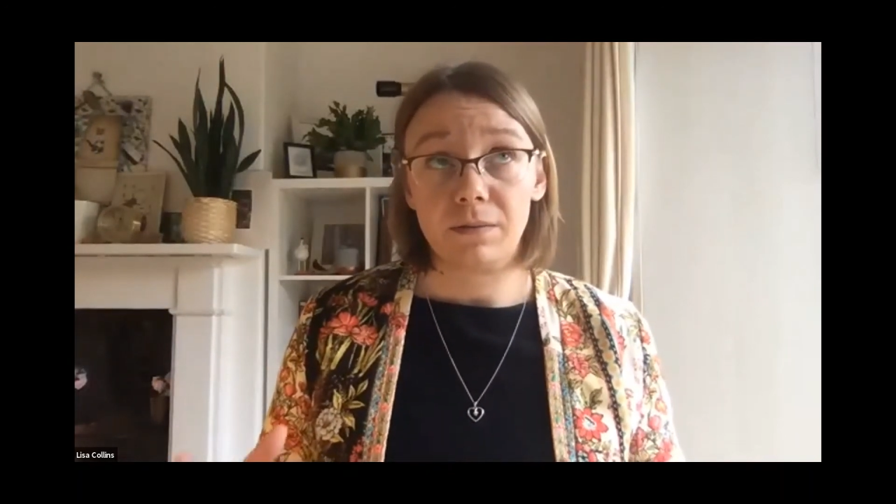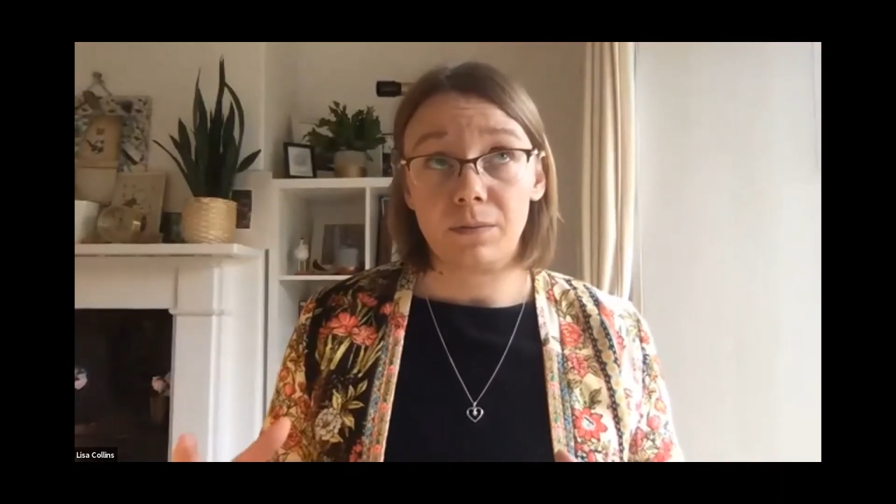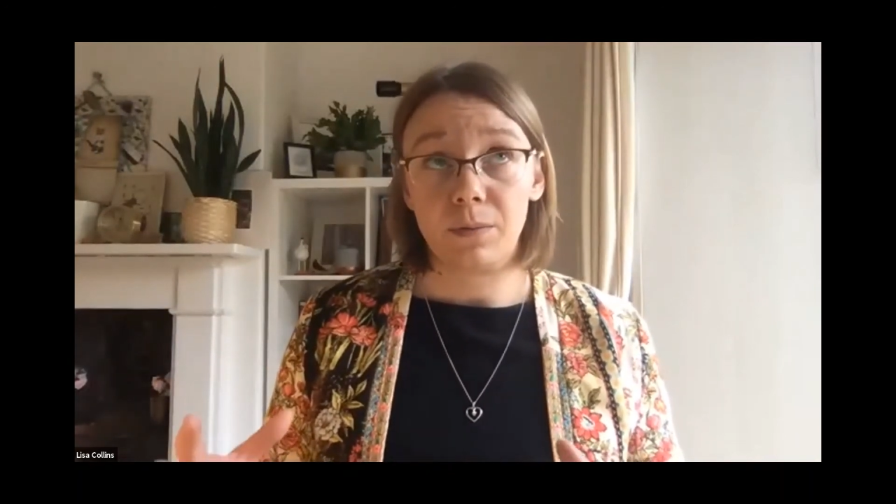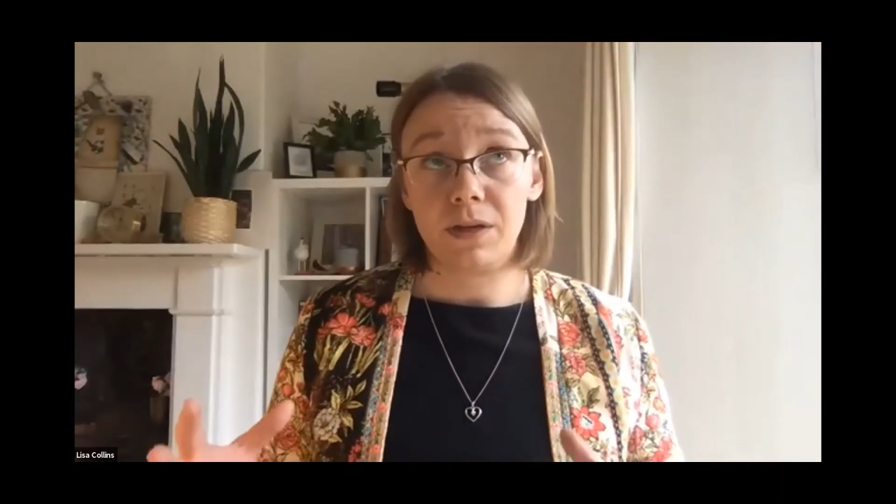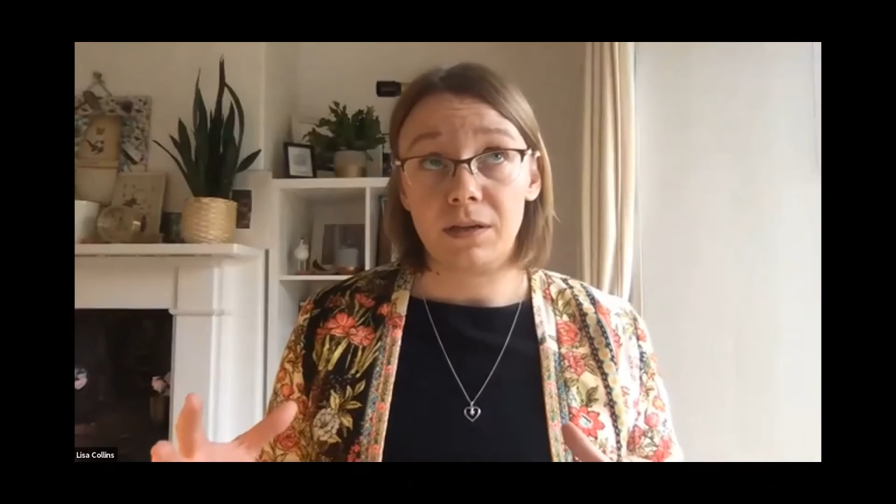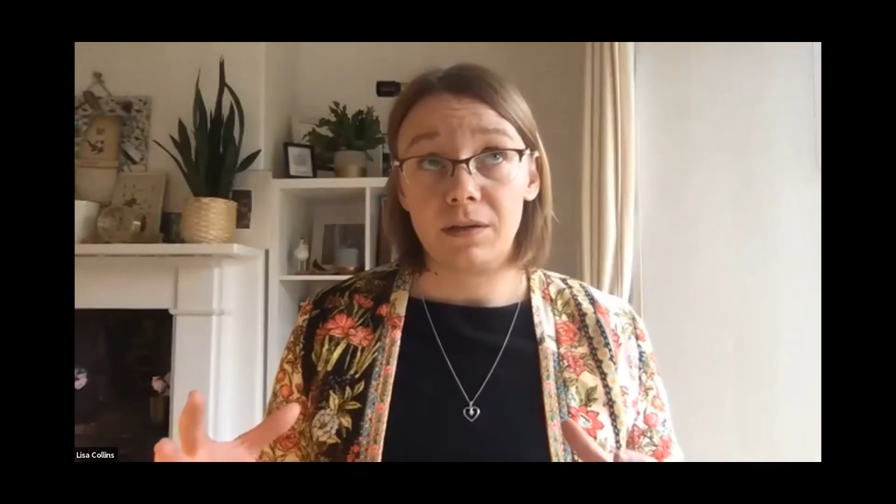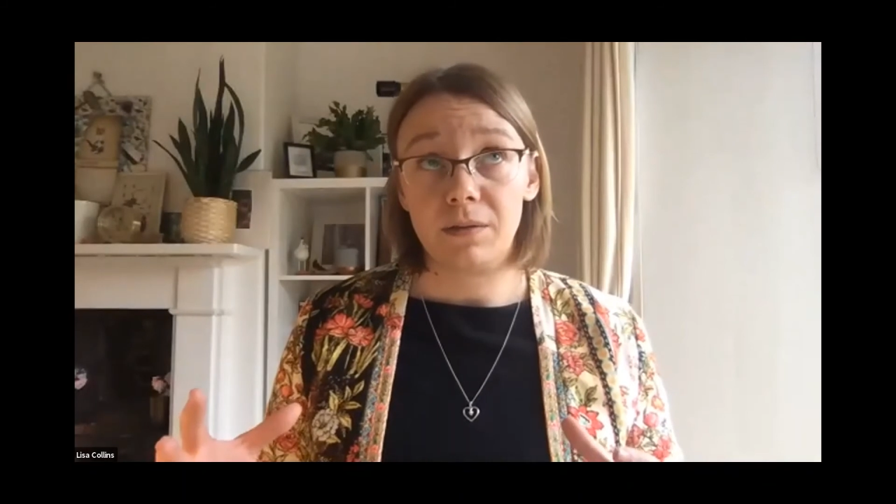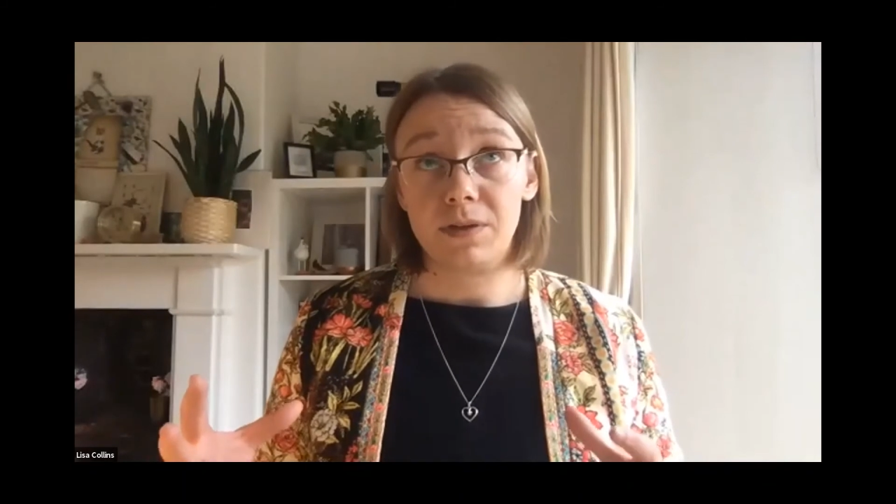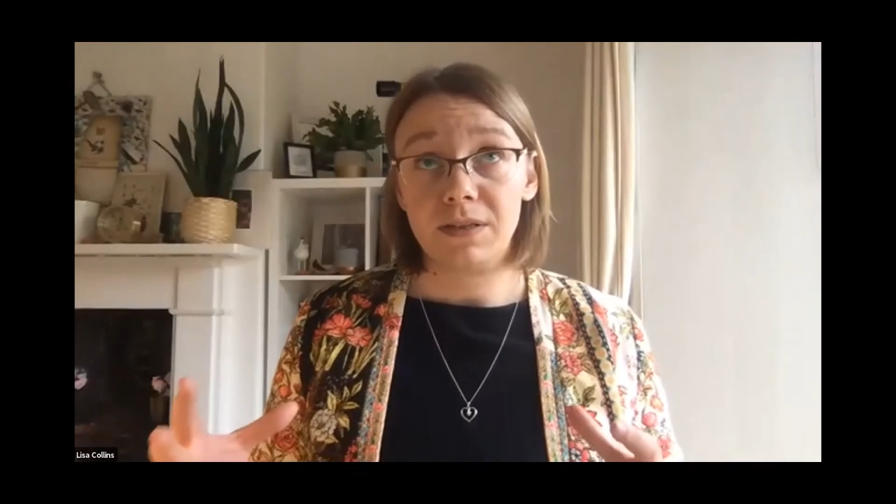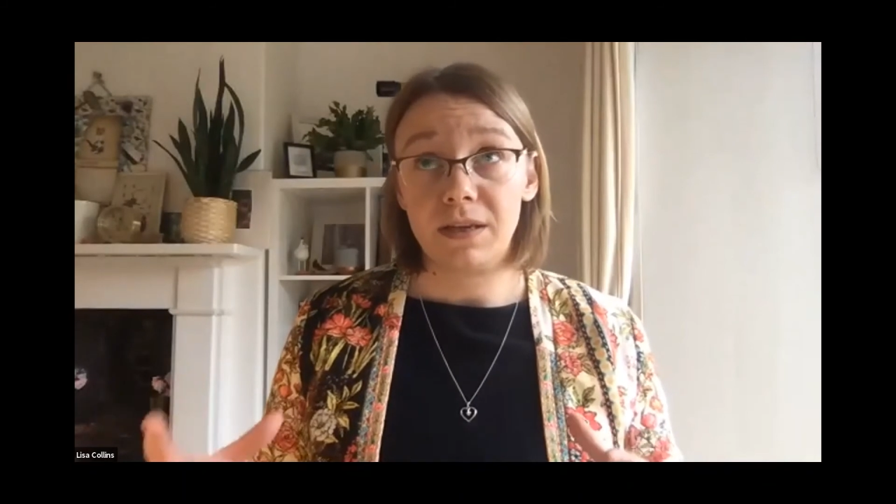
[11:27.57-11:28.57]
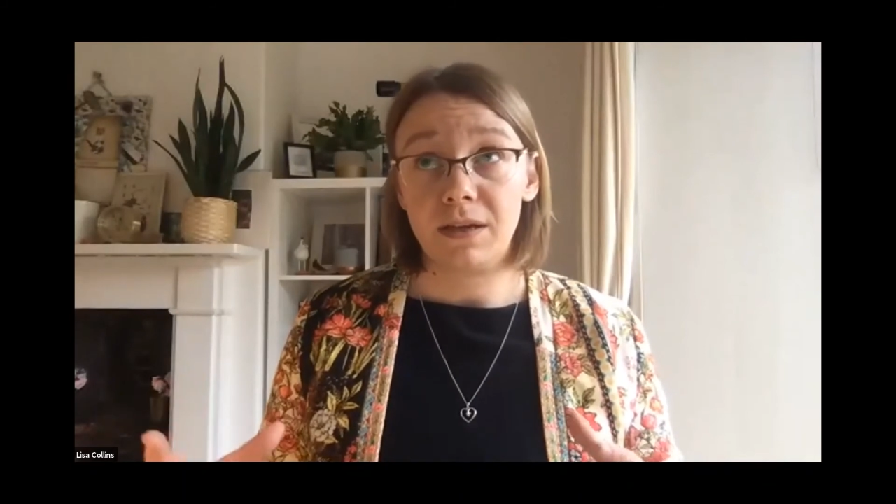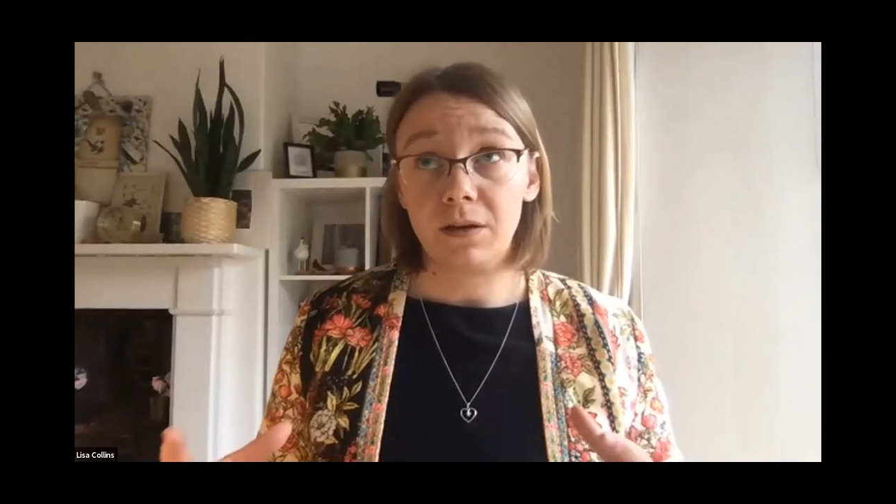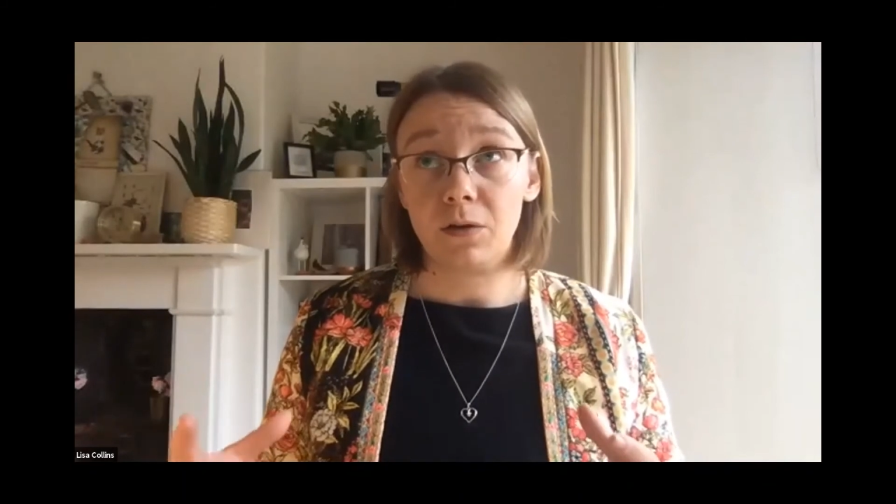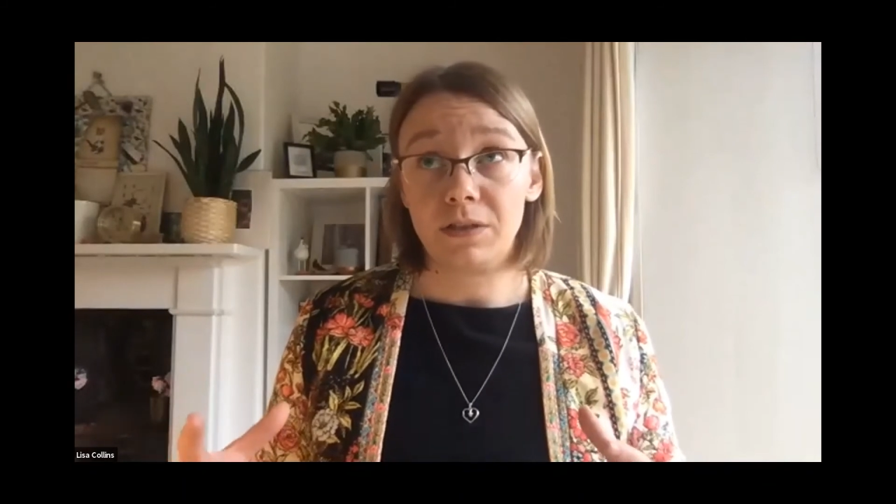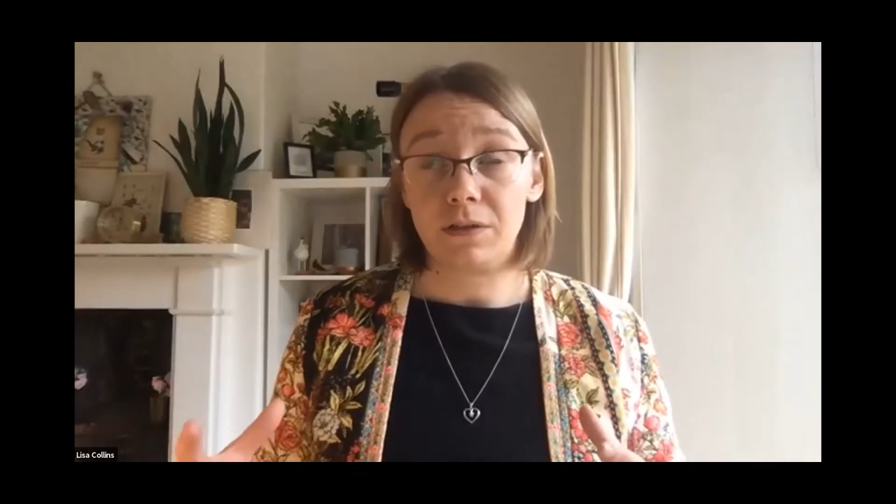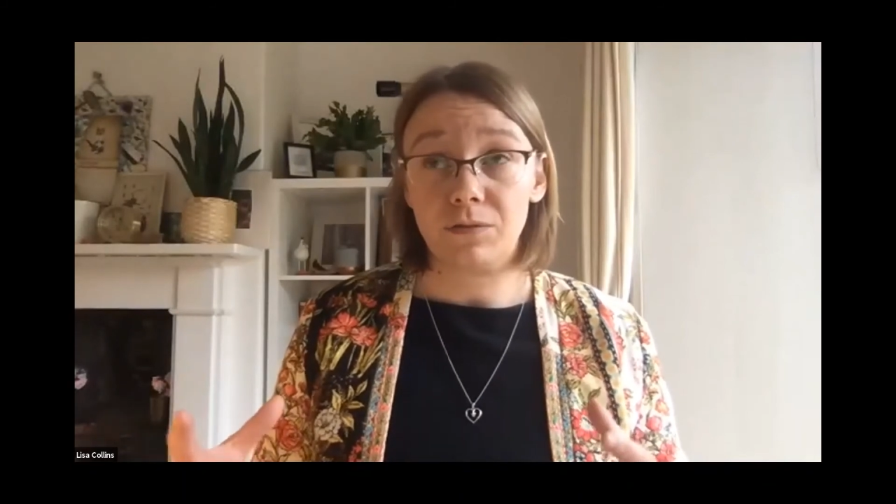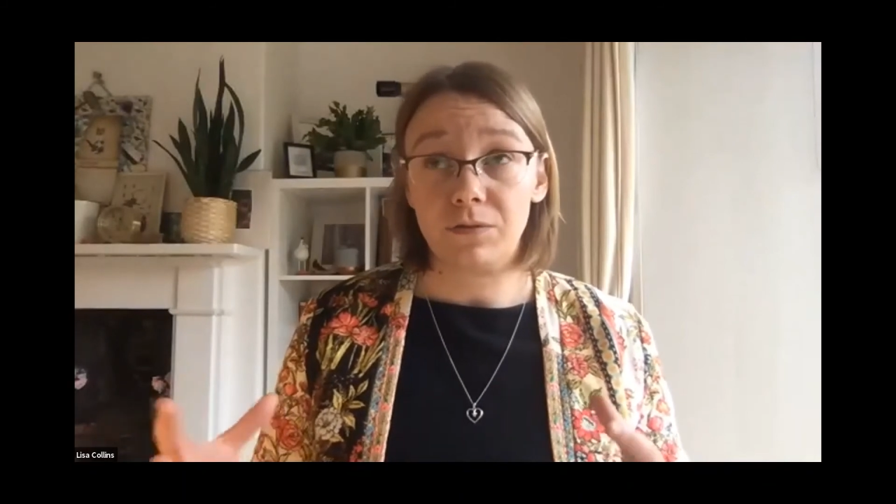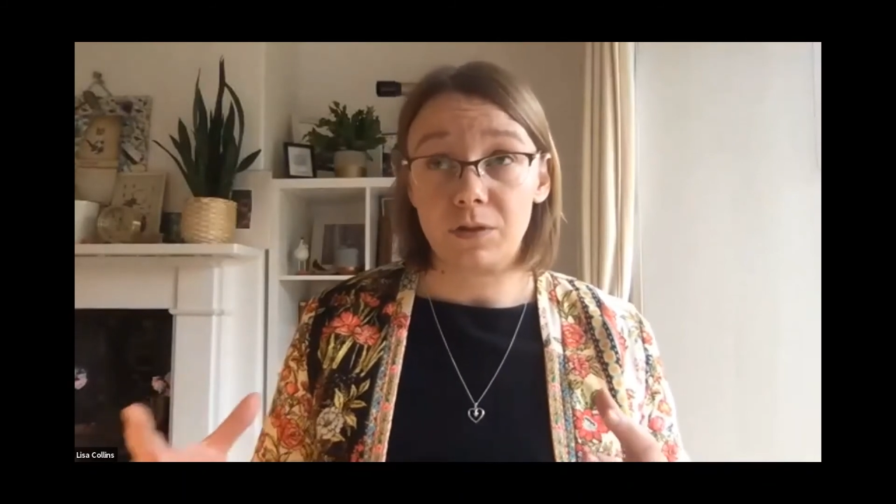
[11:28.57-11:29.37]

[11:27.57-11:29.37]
we're seeing a lot of